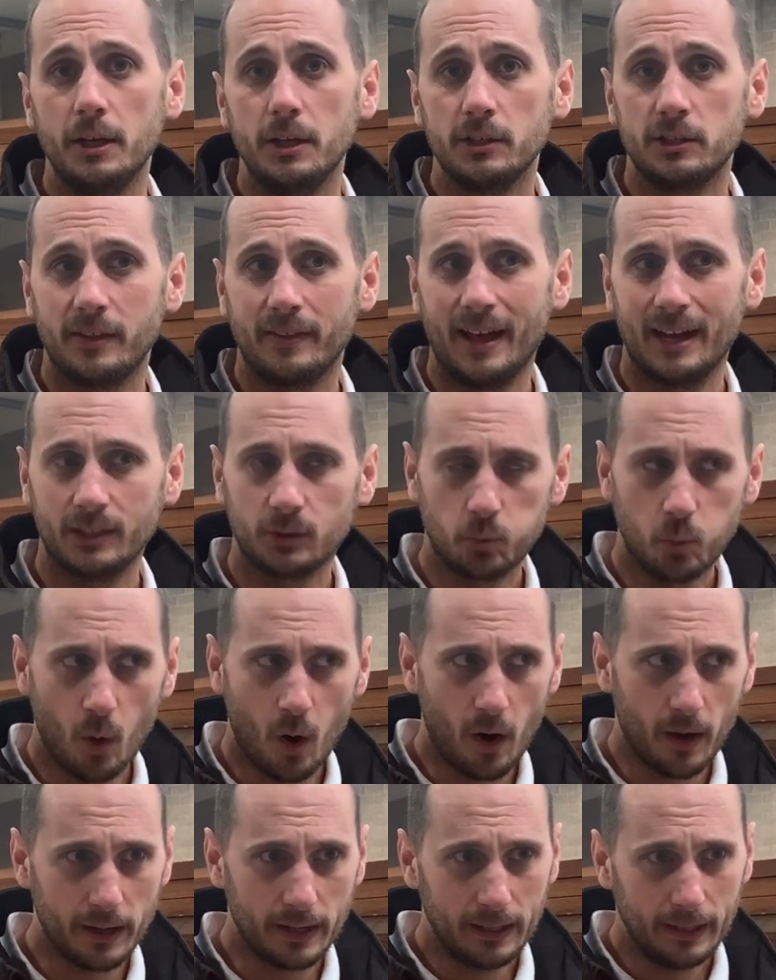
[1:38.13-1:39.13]
So that's
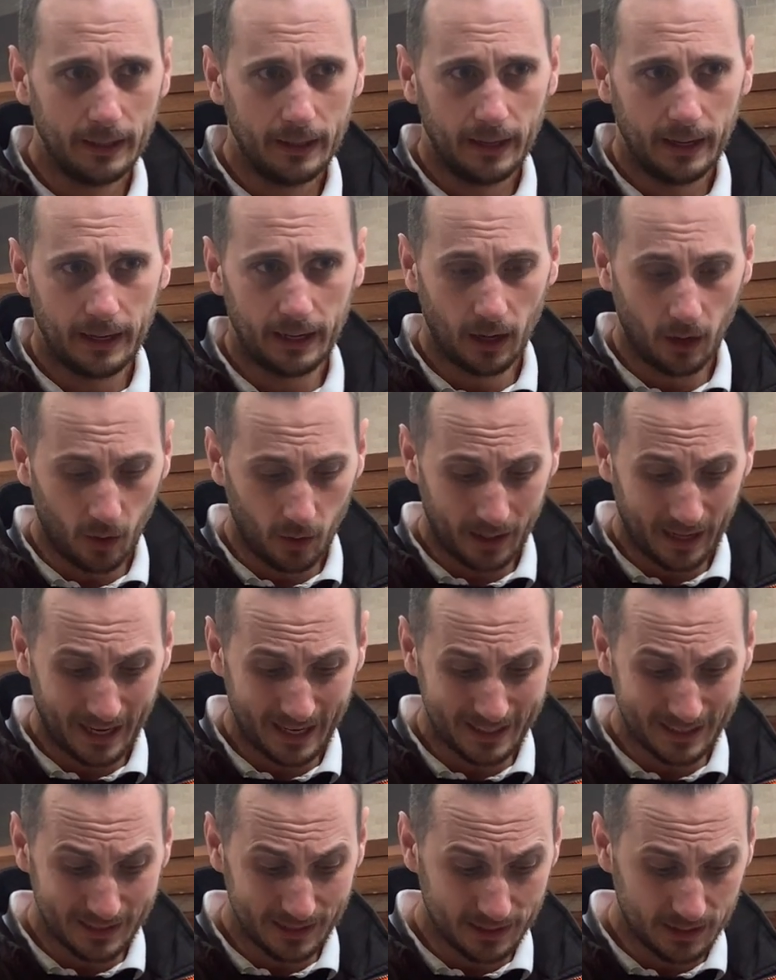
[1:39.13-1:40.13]
why in a lot of
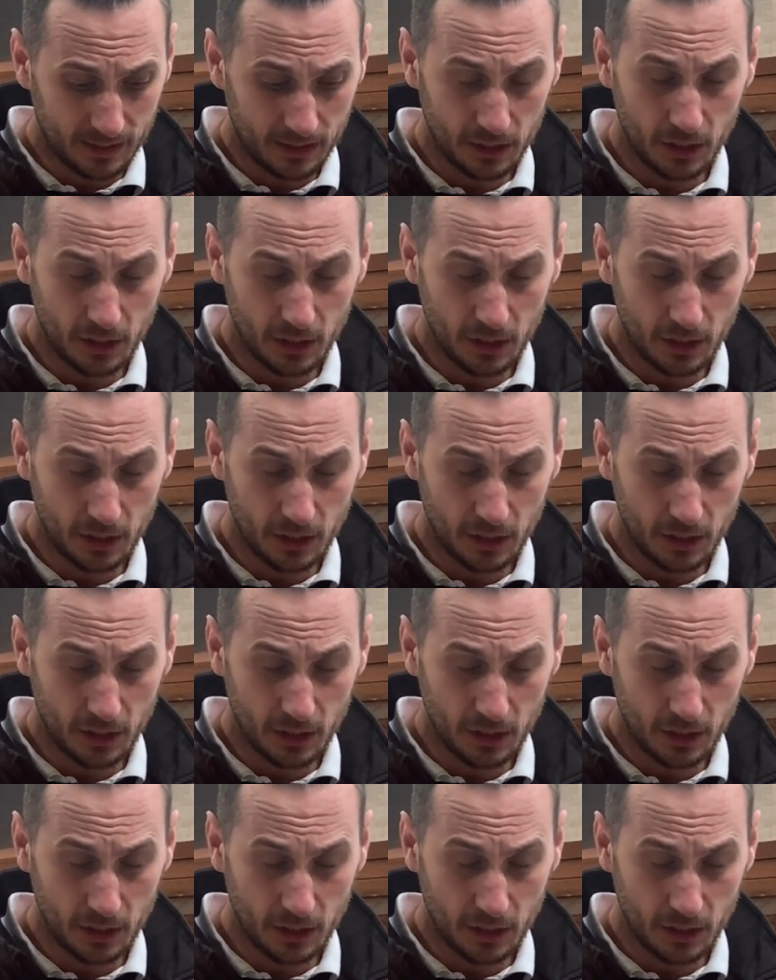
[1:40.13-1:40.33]
cases